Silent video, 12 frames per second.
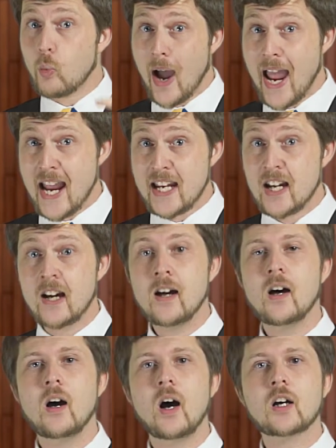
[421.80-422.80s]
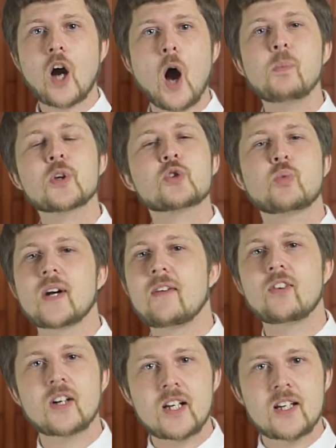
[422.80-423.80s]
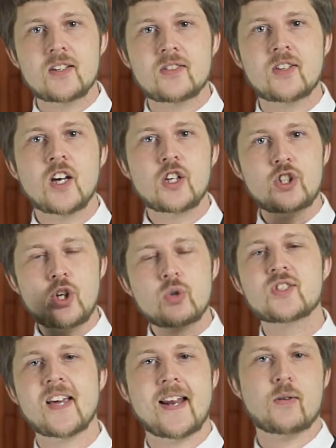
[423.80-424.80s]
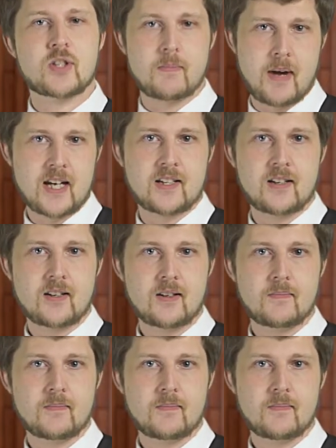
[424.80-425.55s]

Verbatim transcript: way, accomplish whatever it is you set out to make.